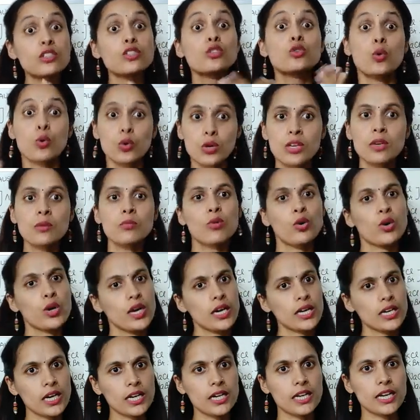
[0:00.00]
total
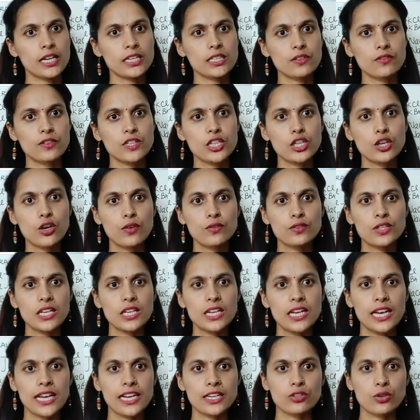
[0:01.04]
molar conductivity of the
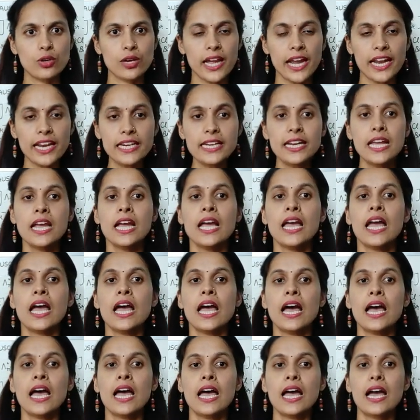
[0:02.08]
electrolyte
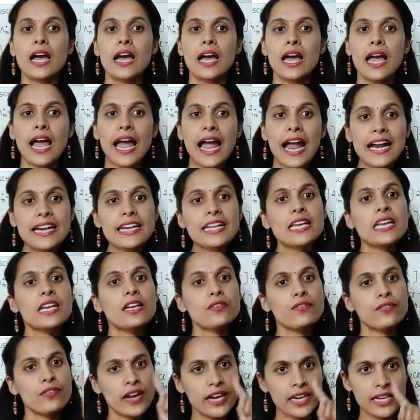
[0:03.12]
at
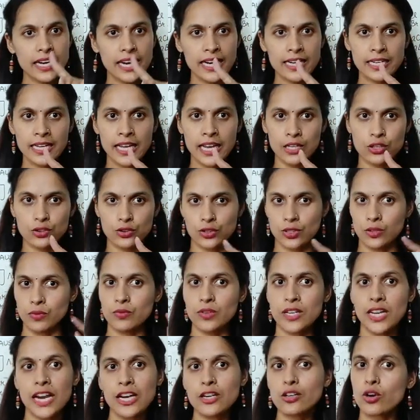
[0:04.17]
infinite dilution.
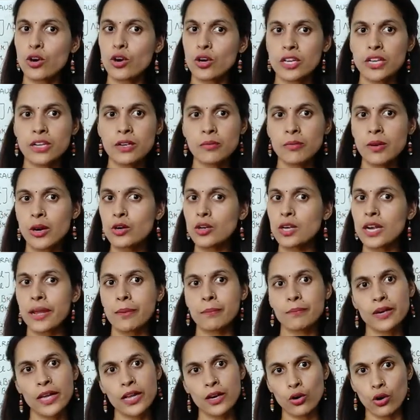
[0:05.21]
We are talking about
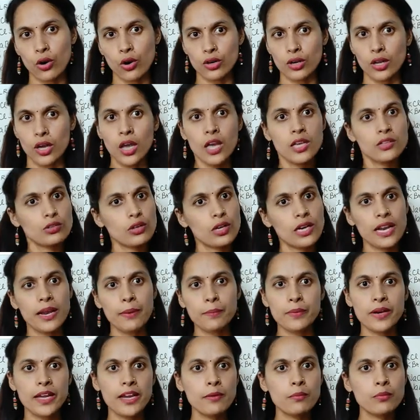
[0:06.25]
lambda naught. So
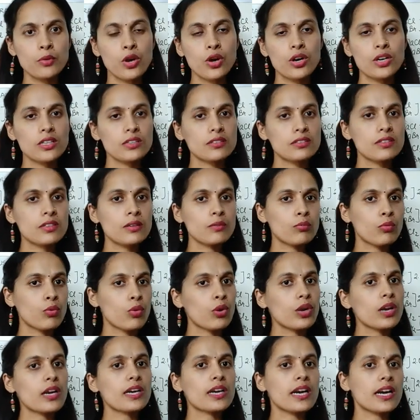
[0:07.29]
lambda m naught is the
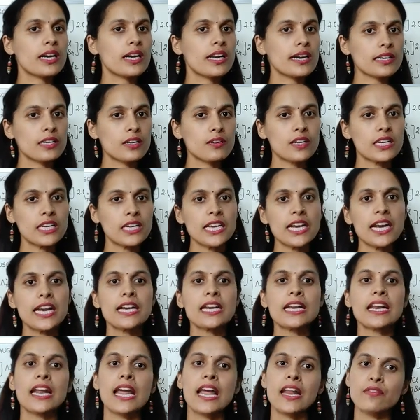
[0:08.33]
molar conductivity
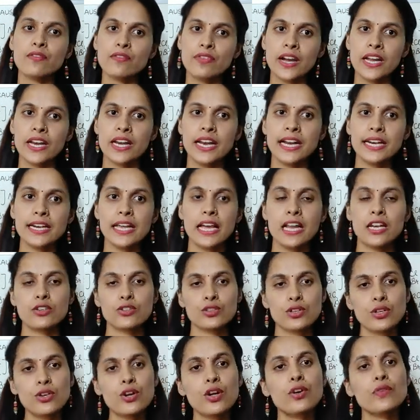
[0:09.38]
at infinite
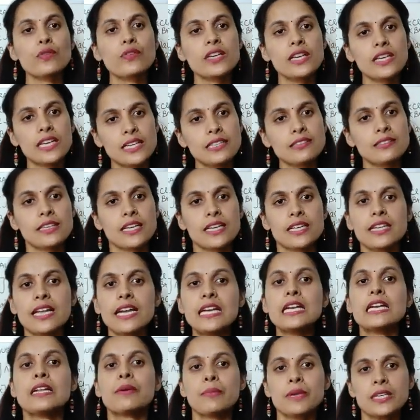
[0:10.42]
dilution, or we can say
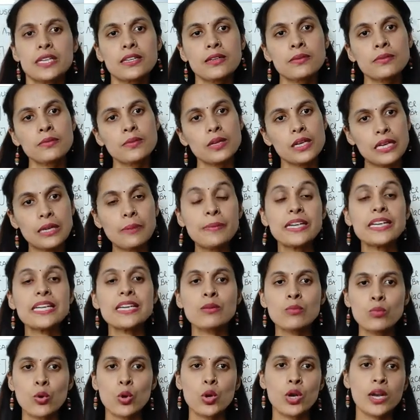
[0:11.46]
that
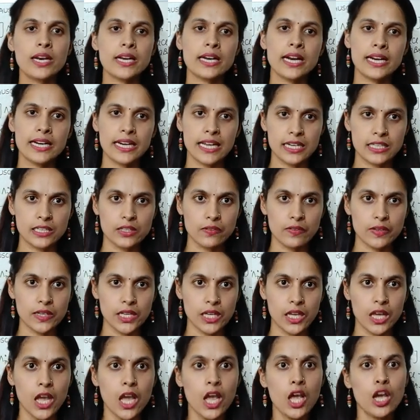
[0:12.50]
limiting molar conductivity.